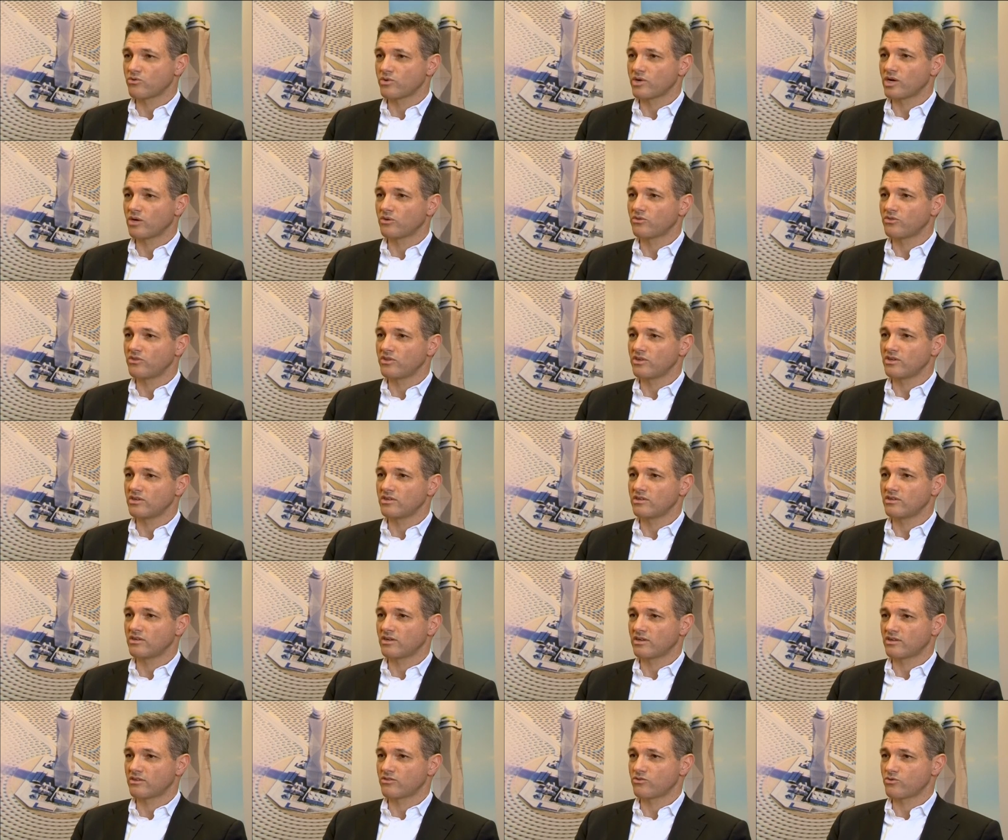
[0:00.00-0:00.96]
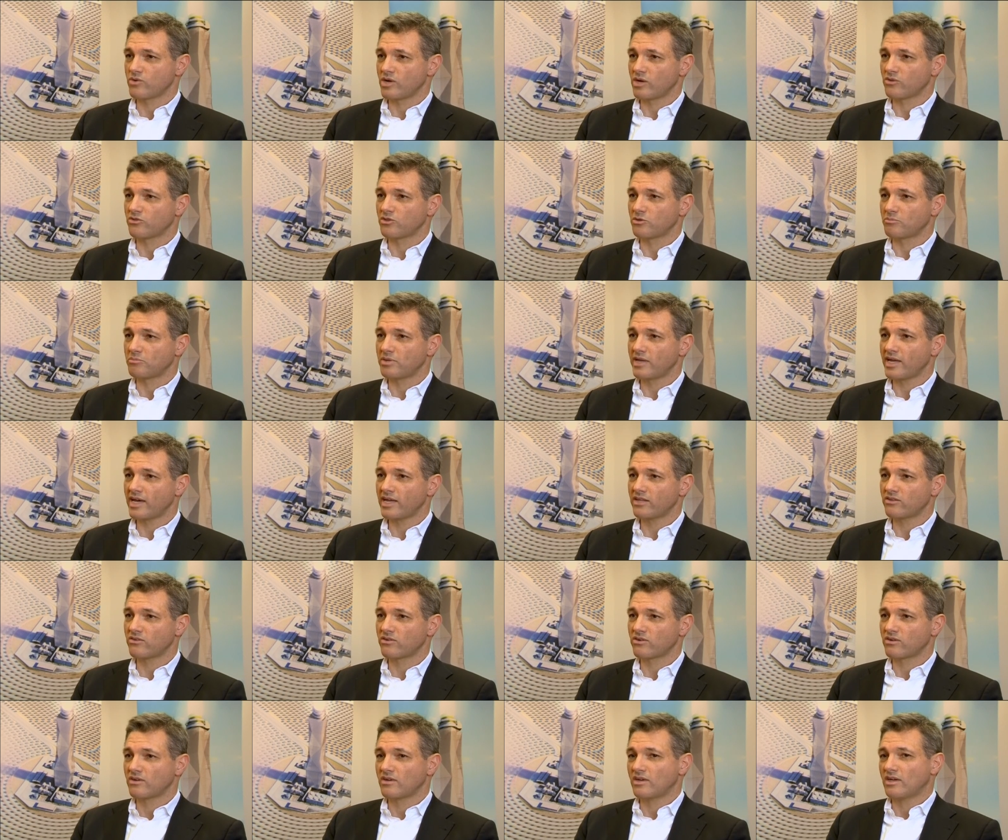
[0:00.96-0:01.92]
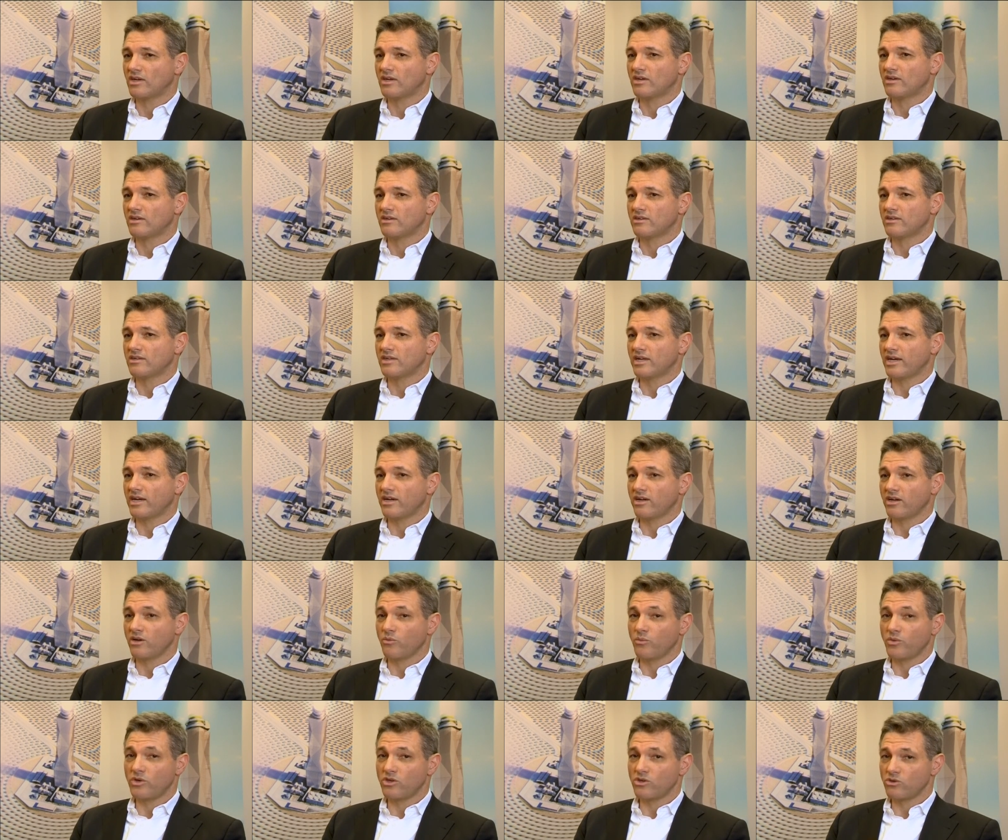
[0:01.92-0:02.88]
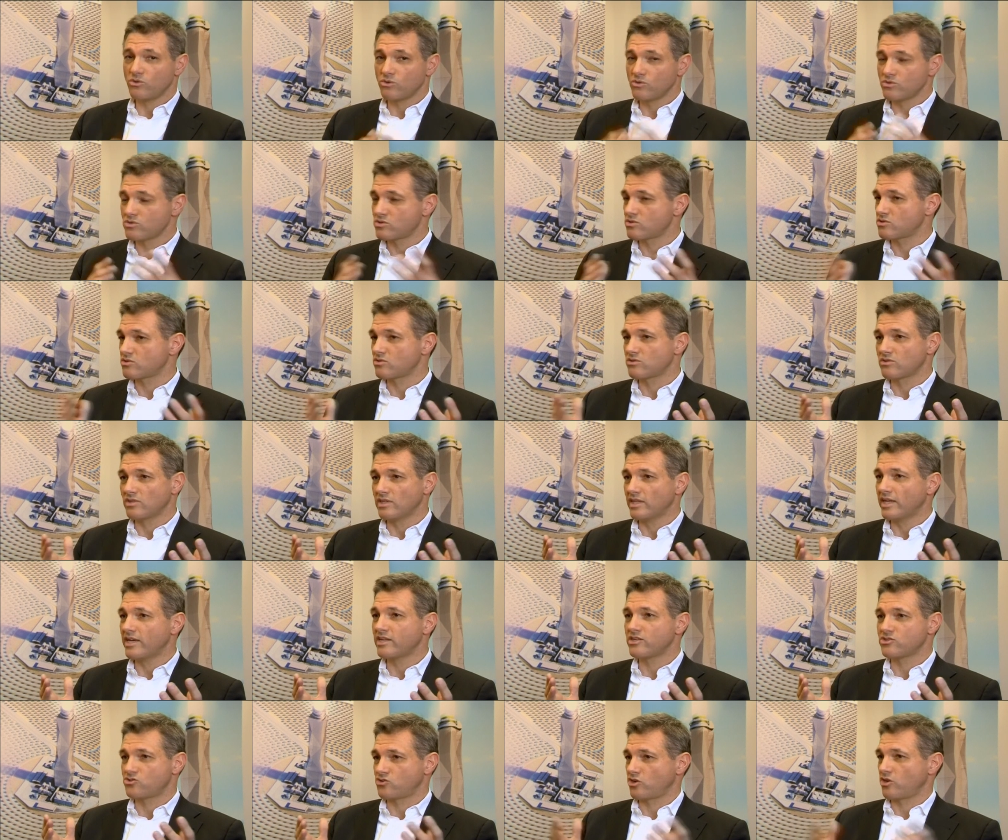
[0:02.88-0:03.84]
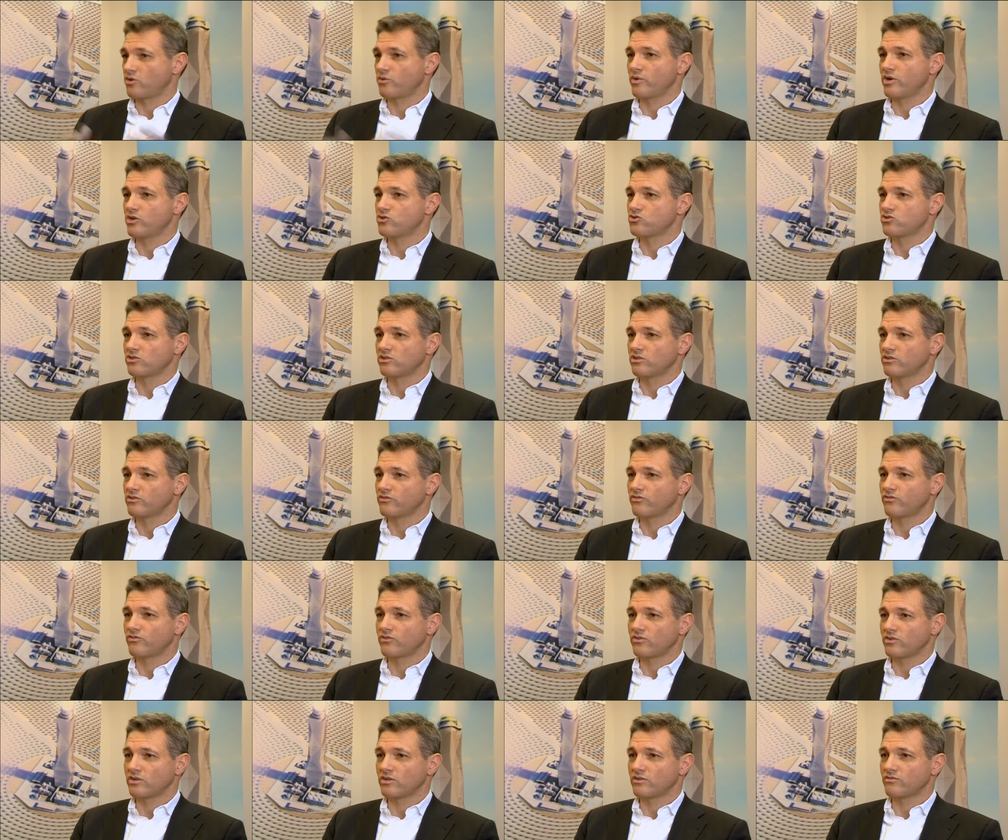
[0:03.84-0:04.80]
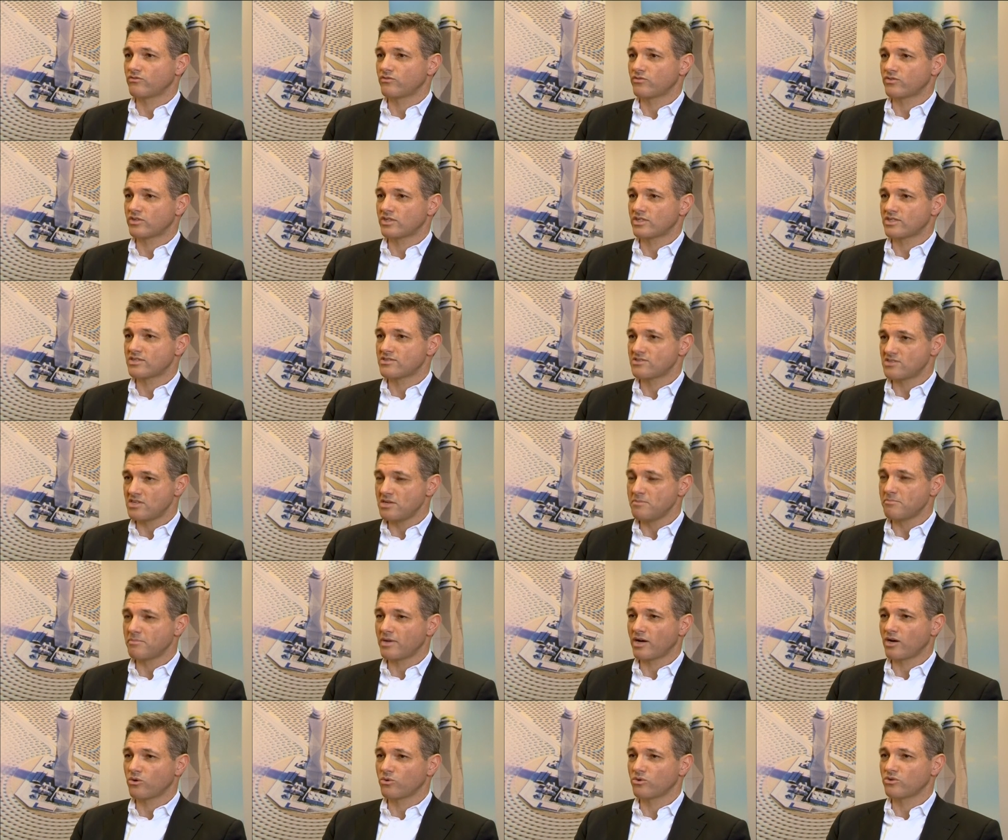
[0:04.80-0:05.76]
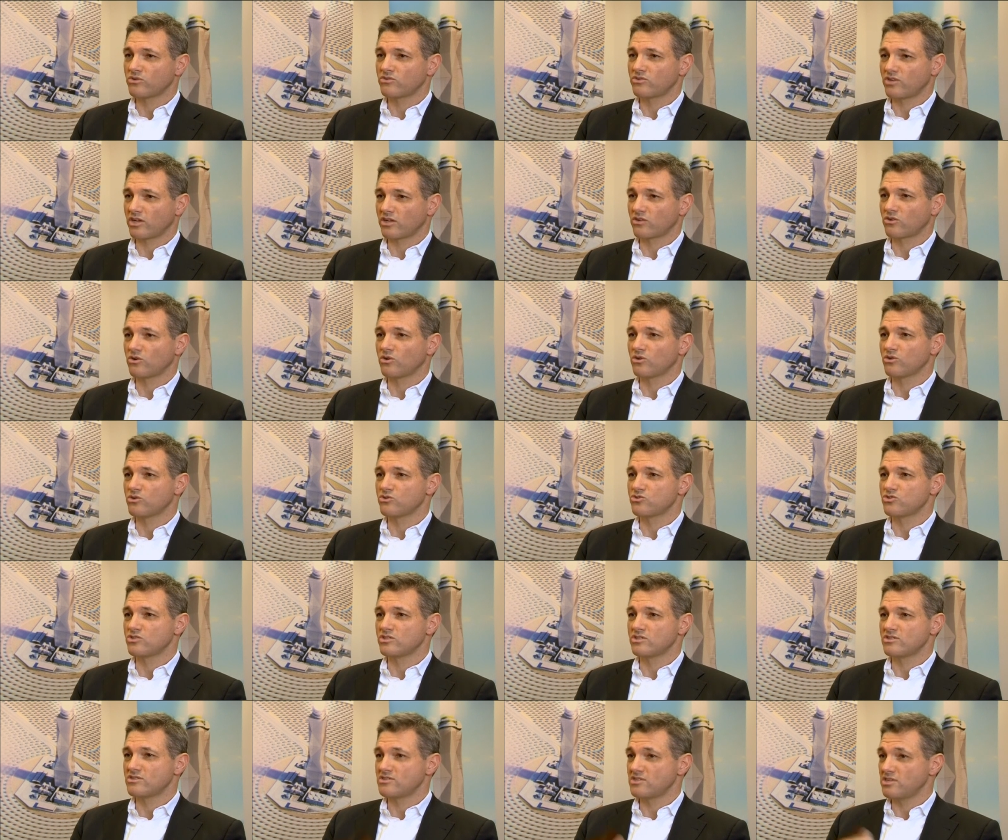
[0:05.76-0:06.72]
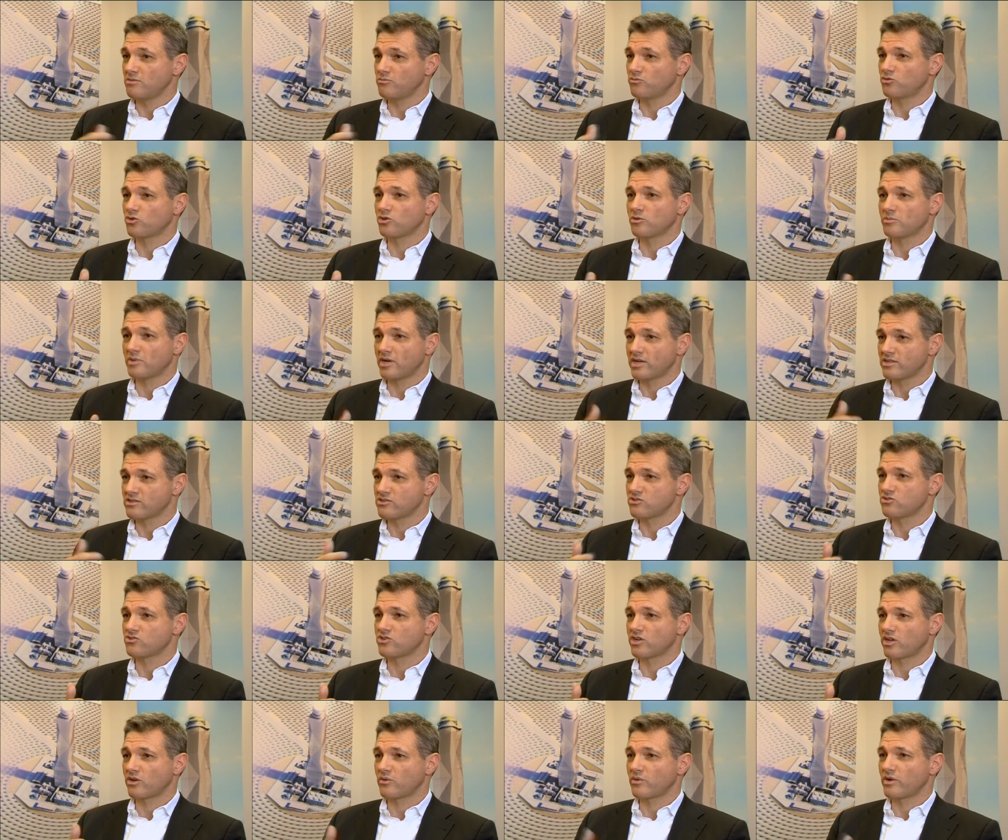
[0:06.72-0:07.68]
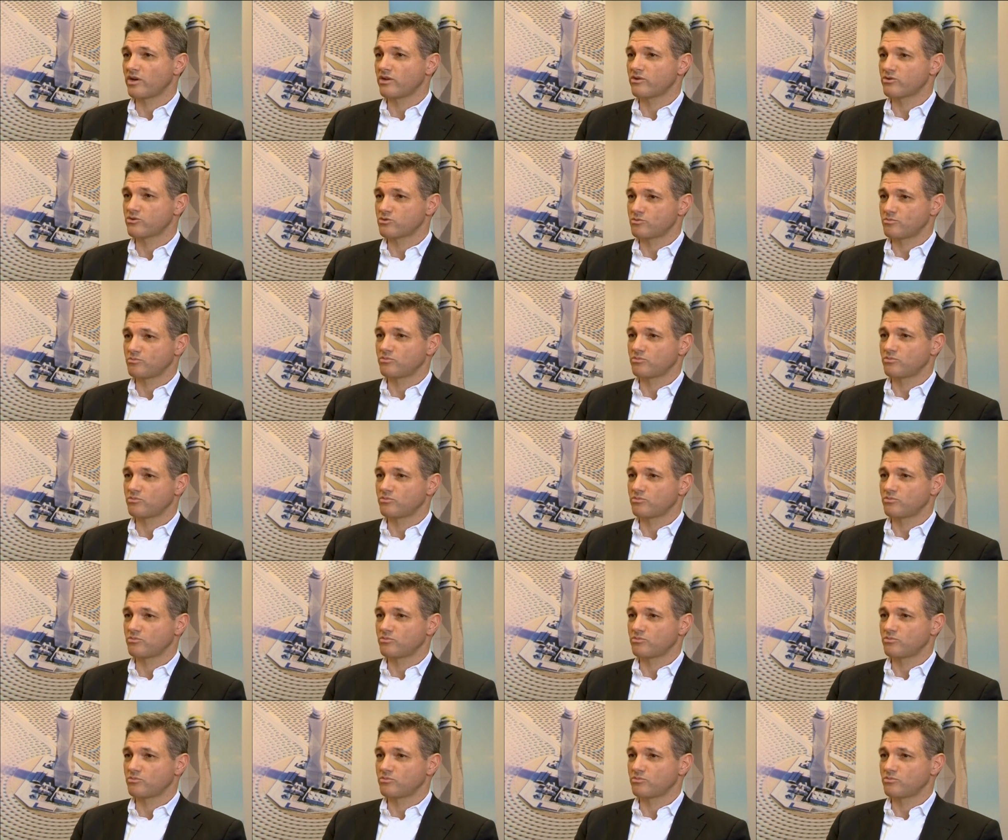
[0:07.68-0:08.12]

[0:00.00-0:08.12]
throughout the uh, throughout the plant. Uh, and we use the latest generation of, of uh, steam powered technology, steam turbines and generators